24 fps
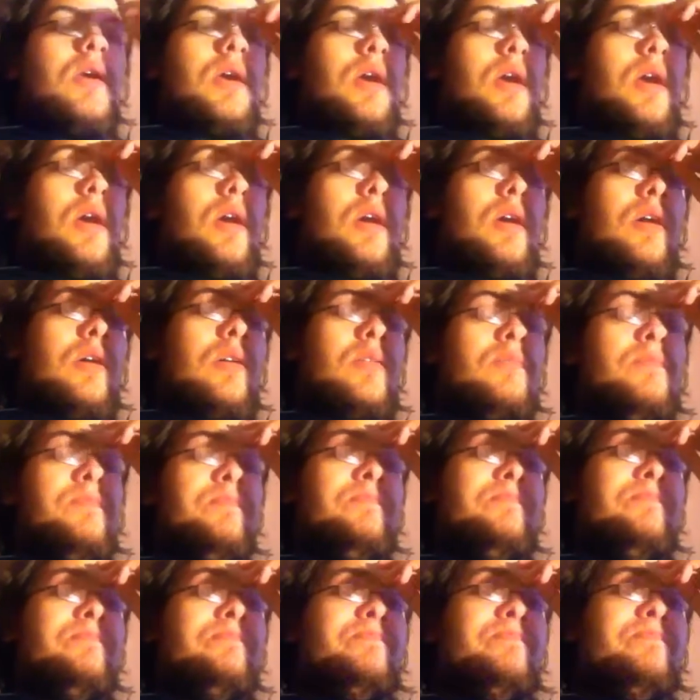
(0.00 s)
Um,
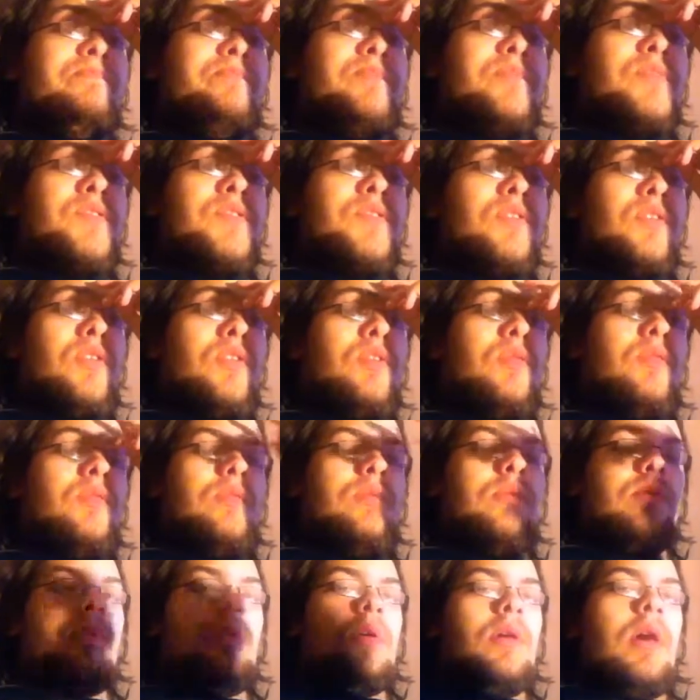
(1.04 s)

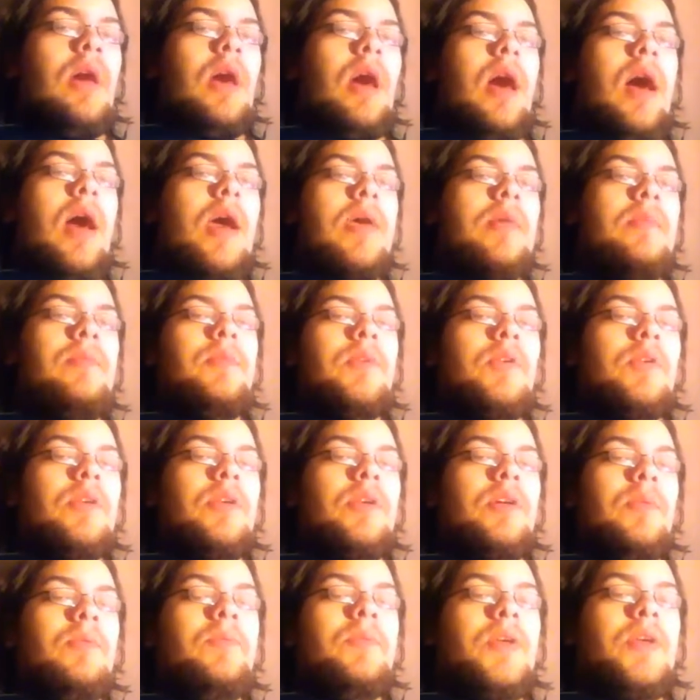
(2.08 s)
so I'm gonna
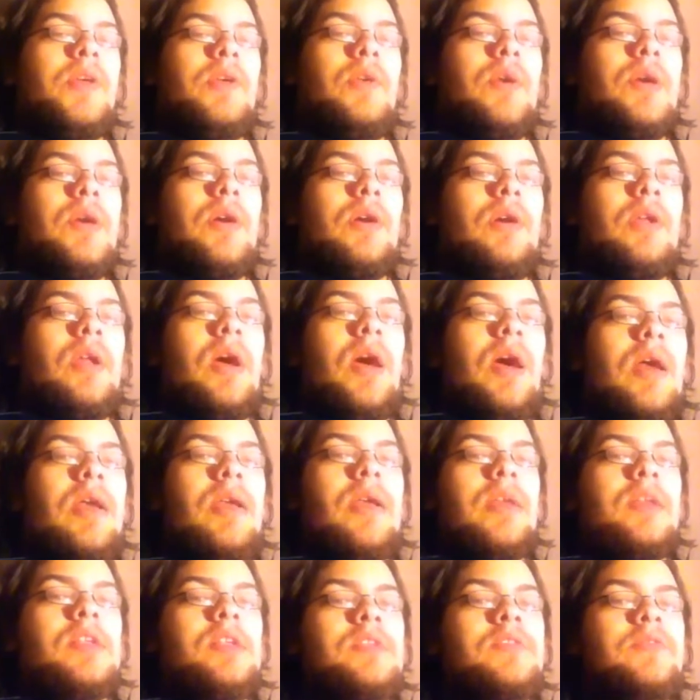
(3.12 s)
go be going on
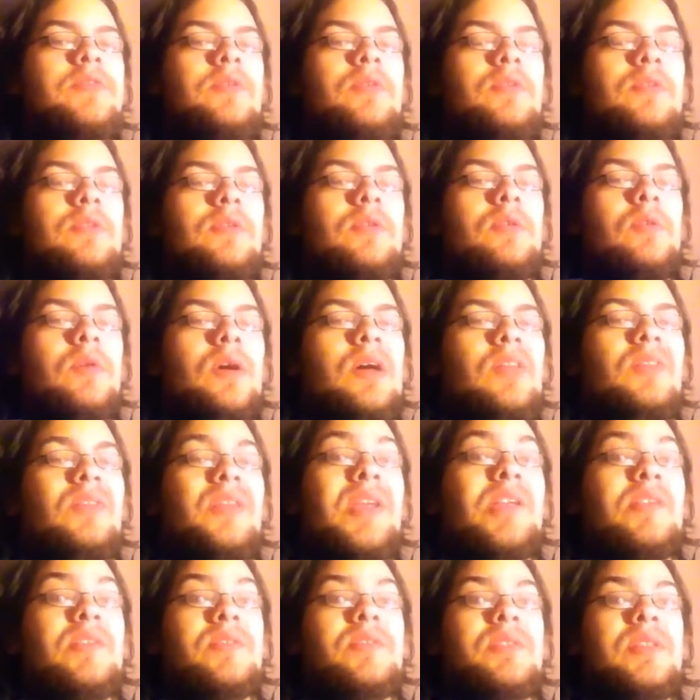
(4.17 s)
hiatus for a little while.
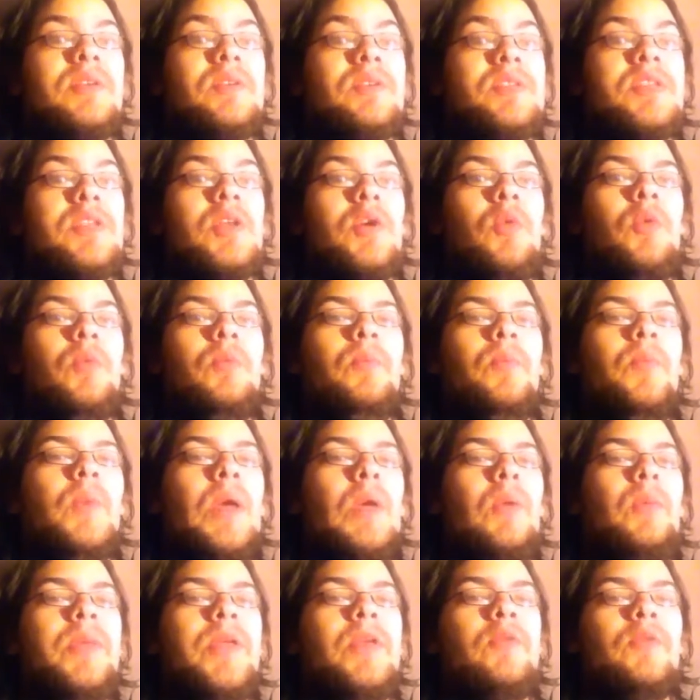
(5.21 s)
They there still
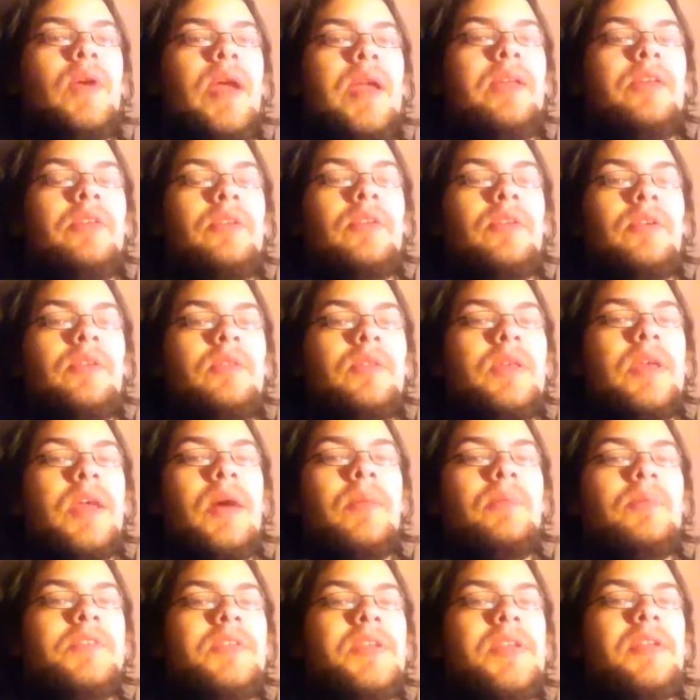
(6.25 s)
will be regularly
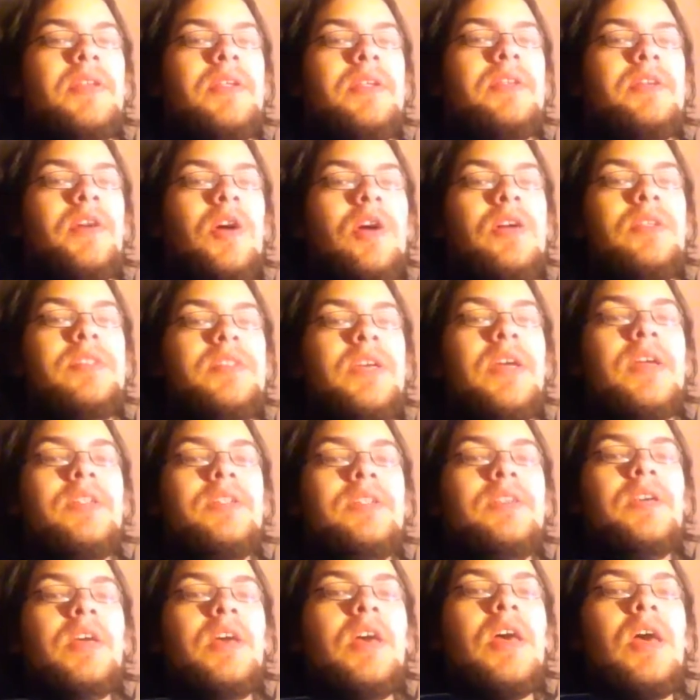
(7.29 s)
updated
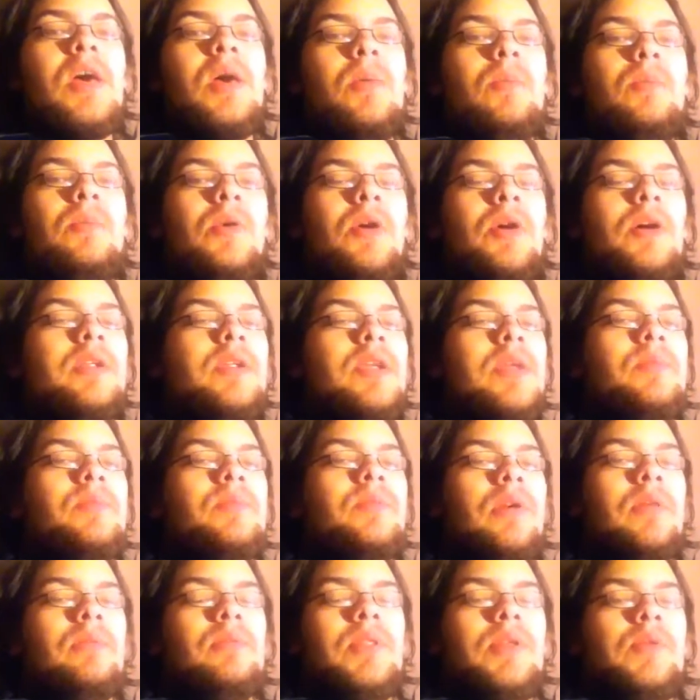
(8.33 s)
content, but it
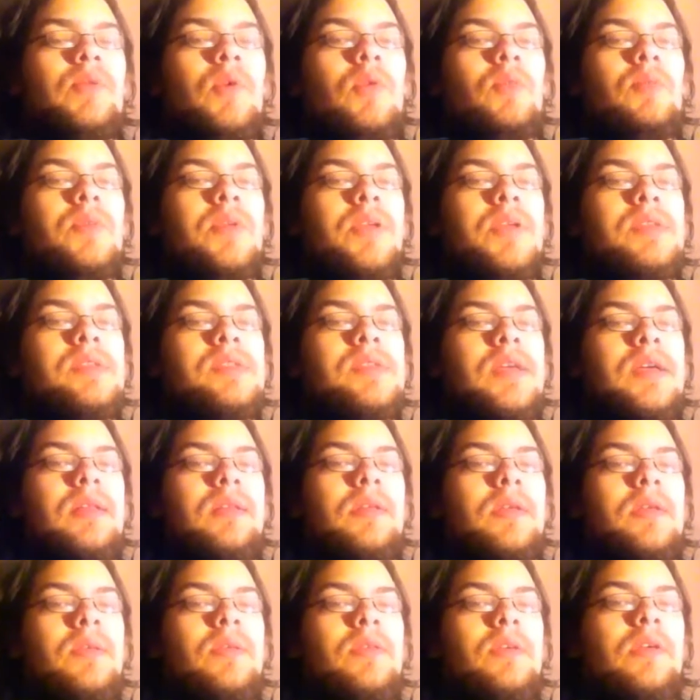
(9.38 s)
probably won't be a
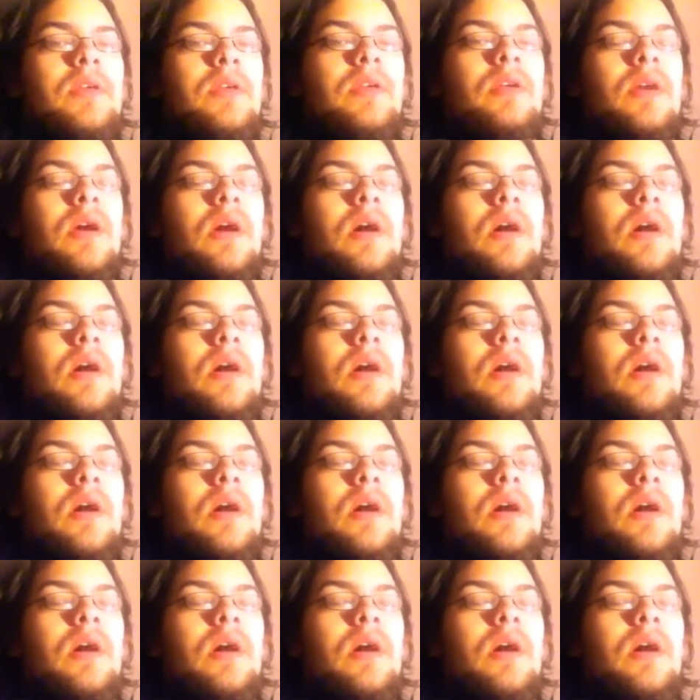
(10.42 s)
daily thing.